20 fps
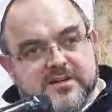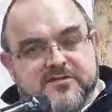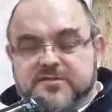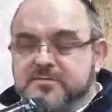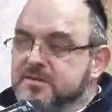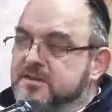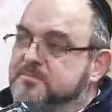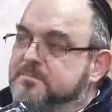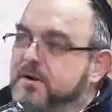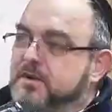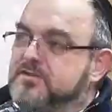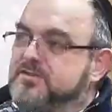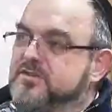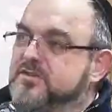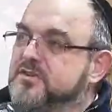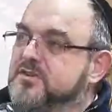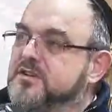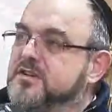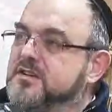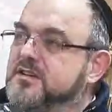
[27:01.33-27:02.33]
learn from this
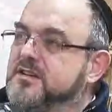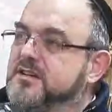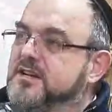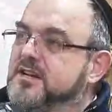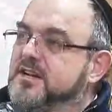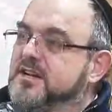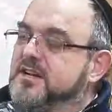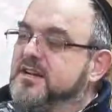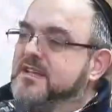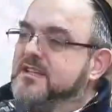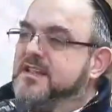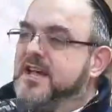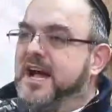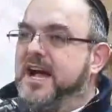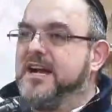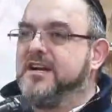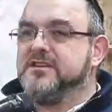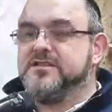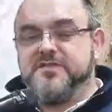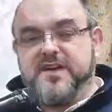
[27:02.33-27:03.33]
pasuk that
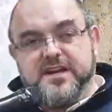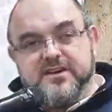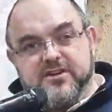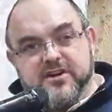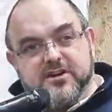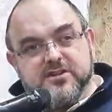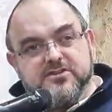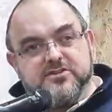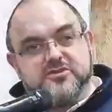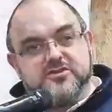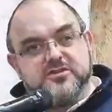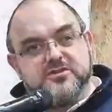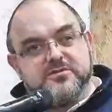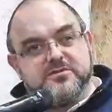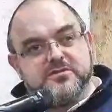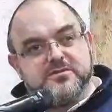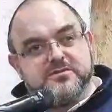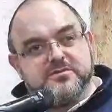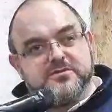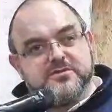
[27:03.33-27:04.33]
Achashverosh
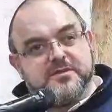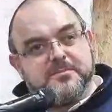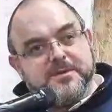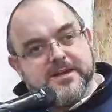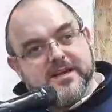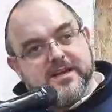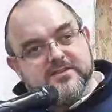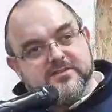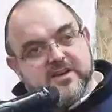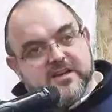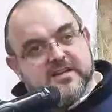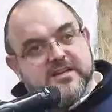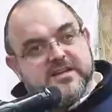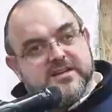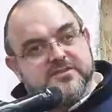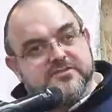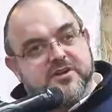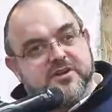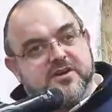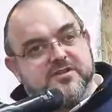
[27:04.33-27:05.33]
was a bigger Soidei
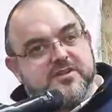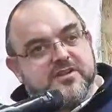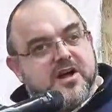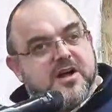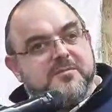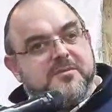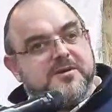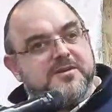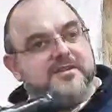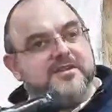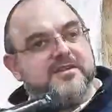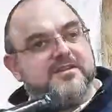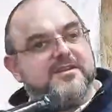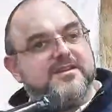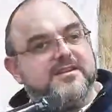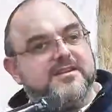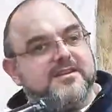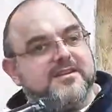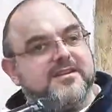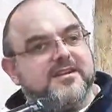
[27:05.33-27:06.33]
Yisrael than Haman.
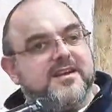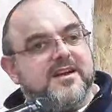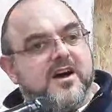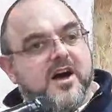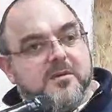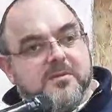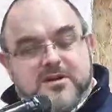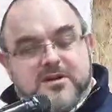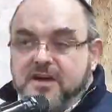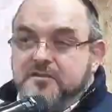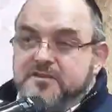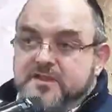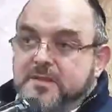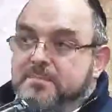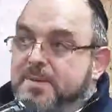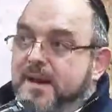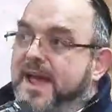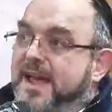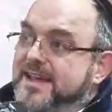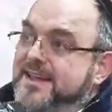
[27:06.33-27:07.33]
Haman offered
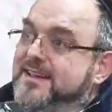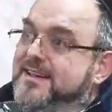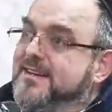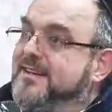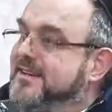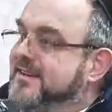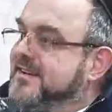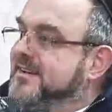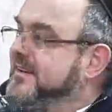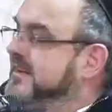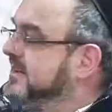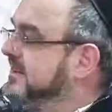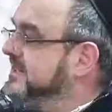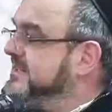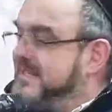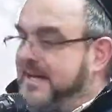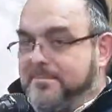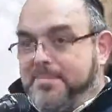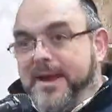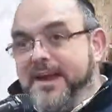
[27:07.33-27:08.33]
to pay. At
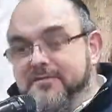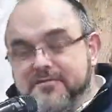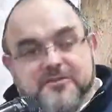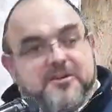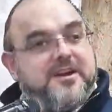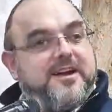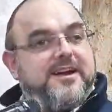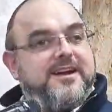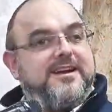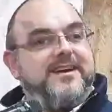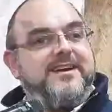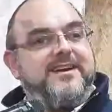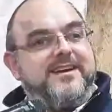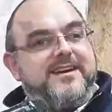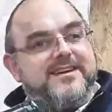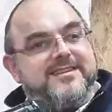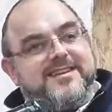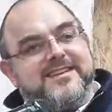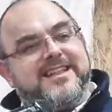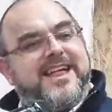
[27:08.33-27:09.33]
least I'll pay for it.
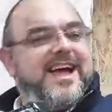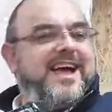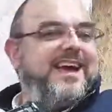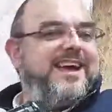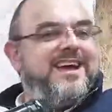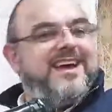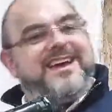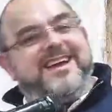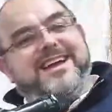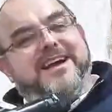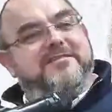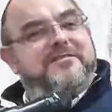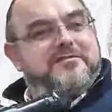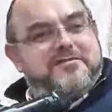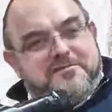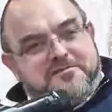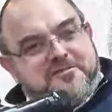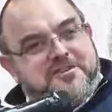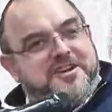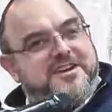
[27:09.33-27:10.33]
He said, hey, have it
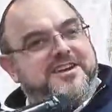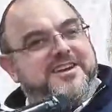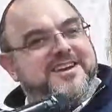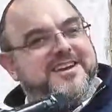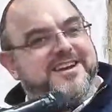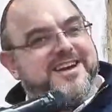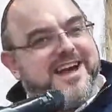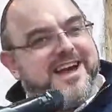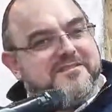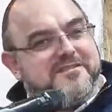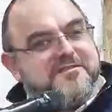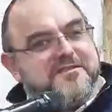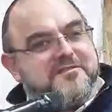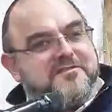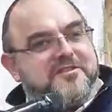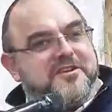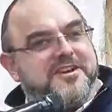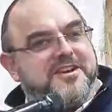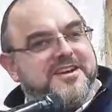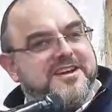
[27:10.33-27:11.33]
for free. Have it for
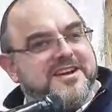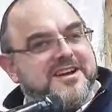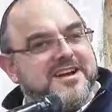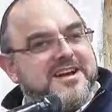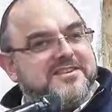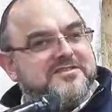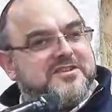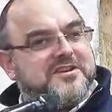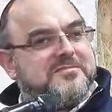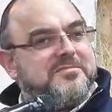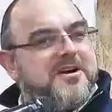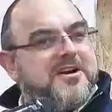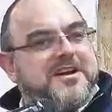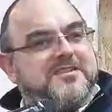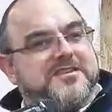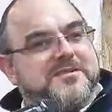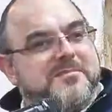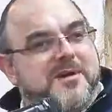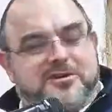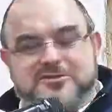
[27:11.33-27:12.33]
free. So the Gemara
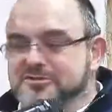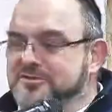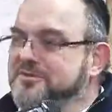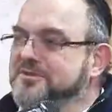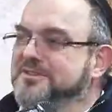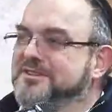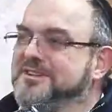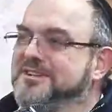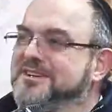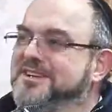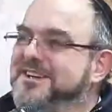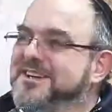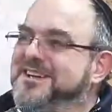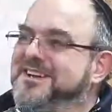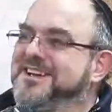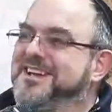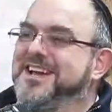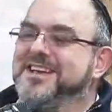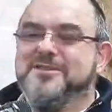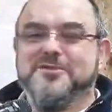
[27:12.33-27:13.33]
gives a marshal.
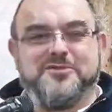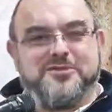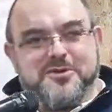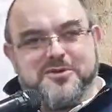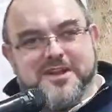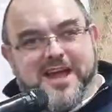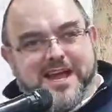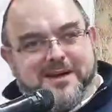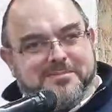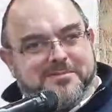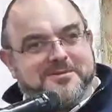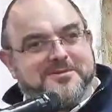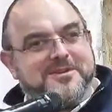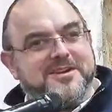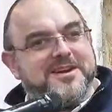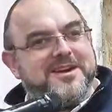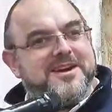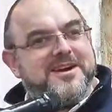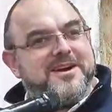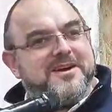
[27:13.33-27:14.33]
There was two neighbours.
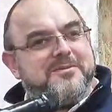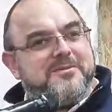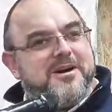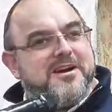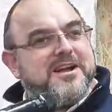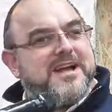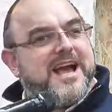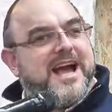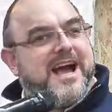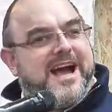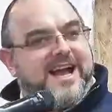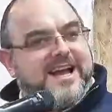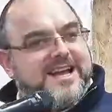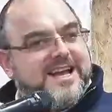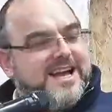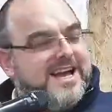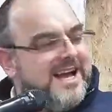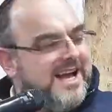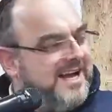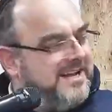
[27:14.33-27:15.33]
One
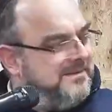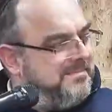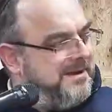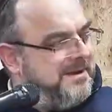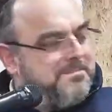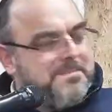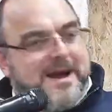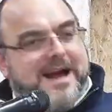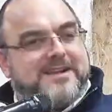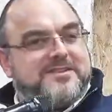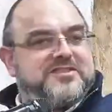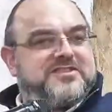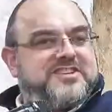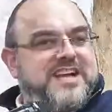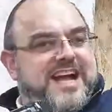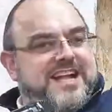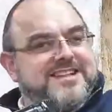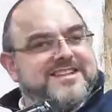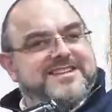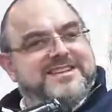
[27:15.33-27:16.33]
guy had a big pile of
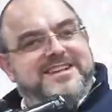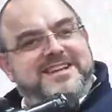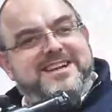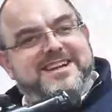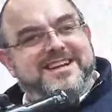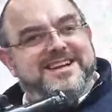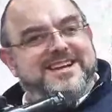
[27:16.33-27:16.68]
sand